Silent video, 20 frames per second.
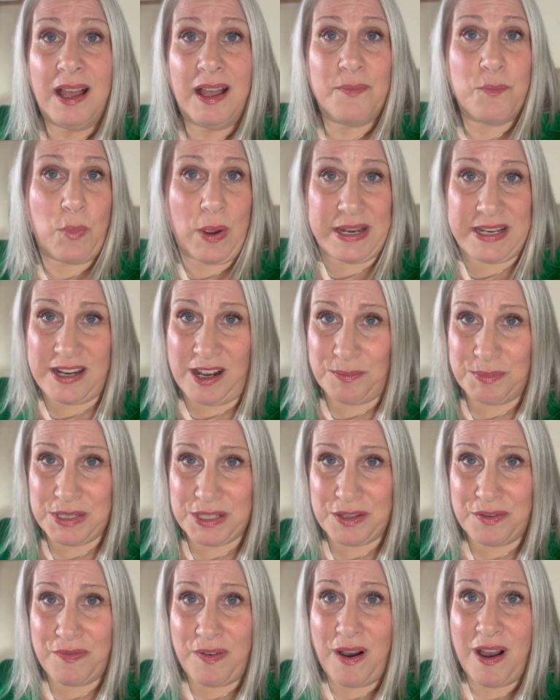Went up to
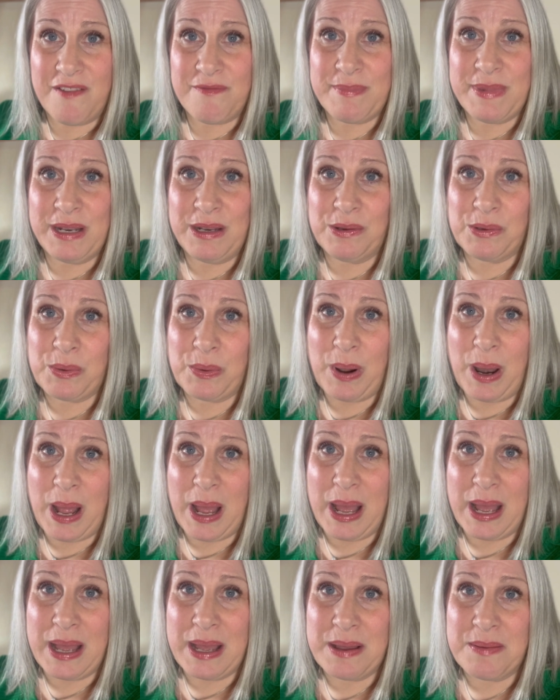the 5
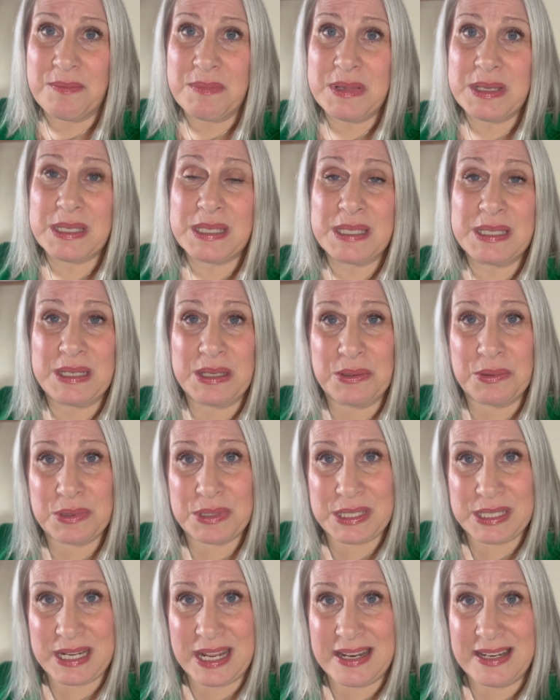milligram, still
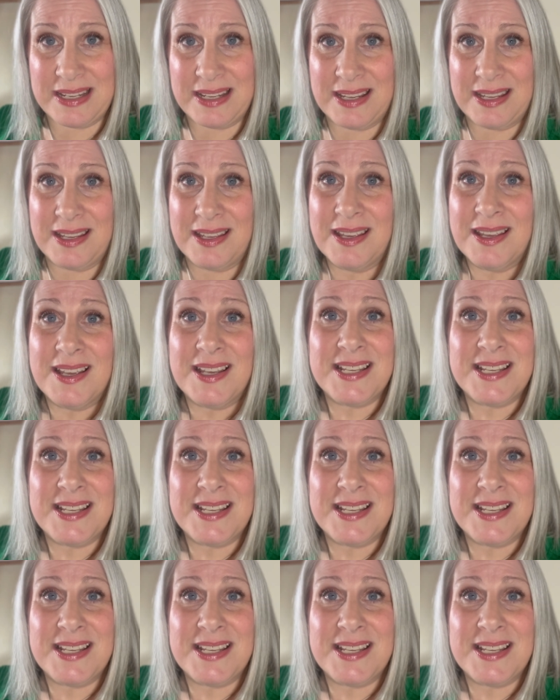steady.